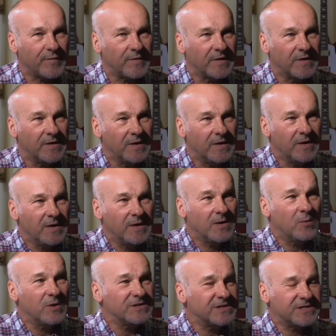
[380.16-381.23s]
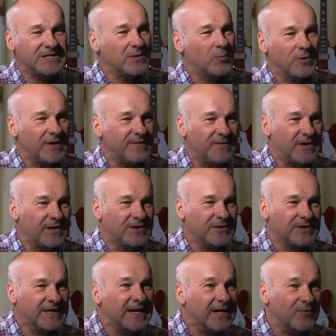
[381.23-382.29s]
as a youngster then? Well, as I say, whatever I
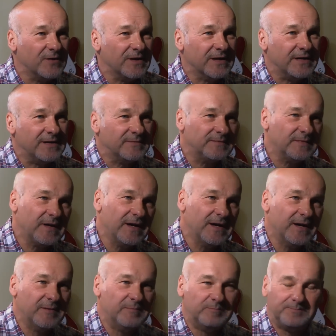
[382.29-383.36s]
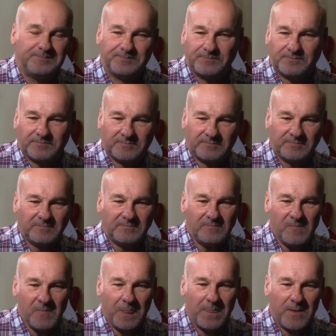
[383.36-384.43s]
could get, really. Um,
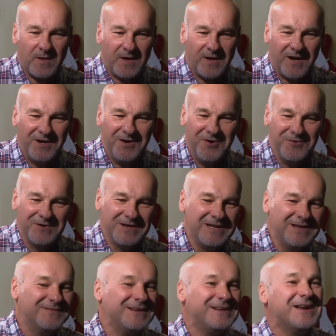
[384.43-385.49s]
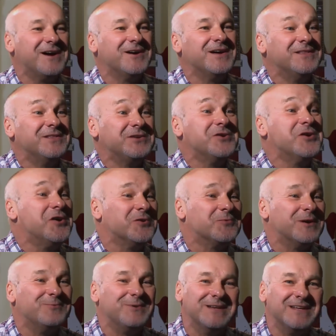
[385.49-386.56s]
I know even in, our, in the yard
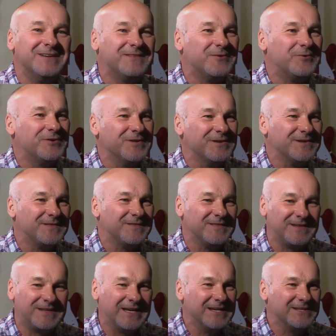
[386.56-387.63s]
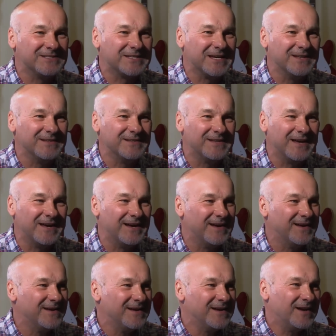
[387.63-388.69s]
where we lived, there were other kids and
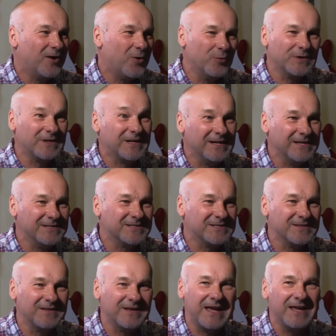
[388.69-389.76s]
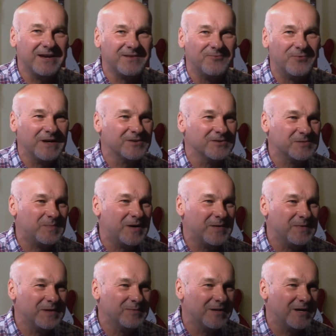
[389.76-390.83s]
uh, older kids, and they had records by
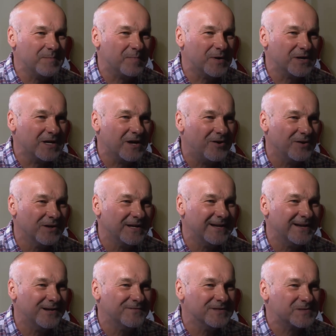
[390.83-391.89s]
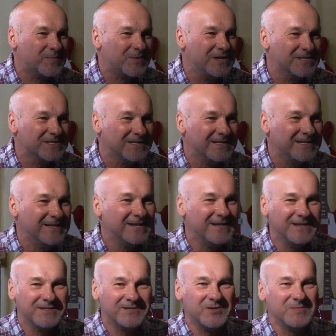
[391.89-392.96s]
people like Buddy Holly and Elvis Presley,
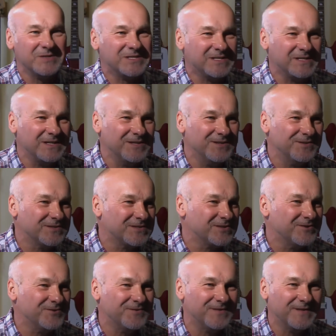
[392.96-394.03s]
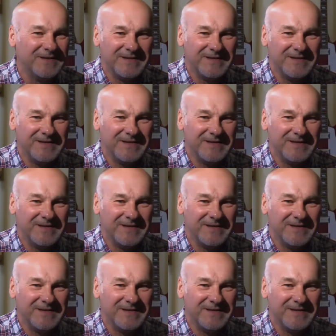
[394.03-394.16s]
Tommy Steele, so